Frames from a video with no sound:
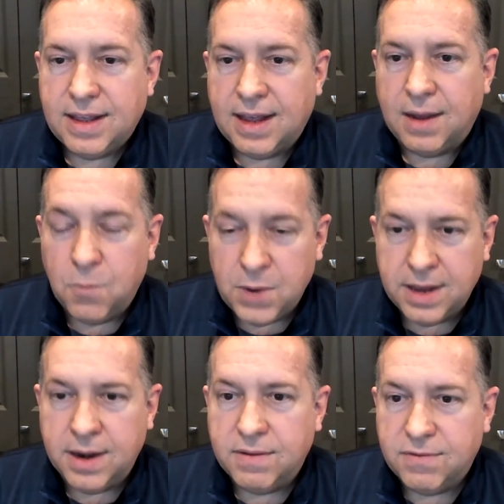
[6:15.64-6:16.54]

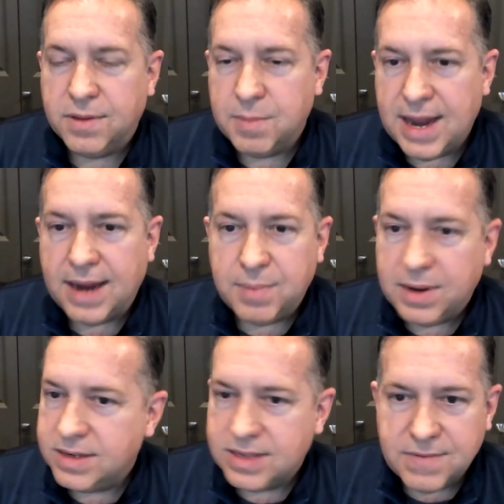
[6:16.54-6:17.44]
win for the bank
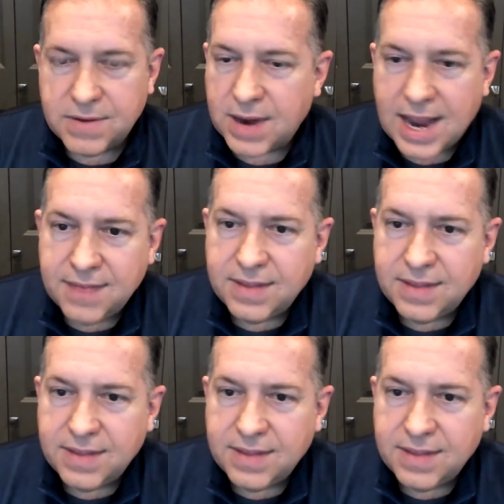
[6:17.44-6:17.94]
because they've never had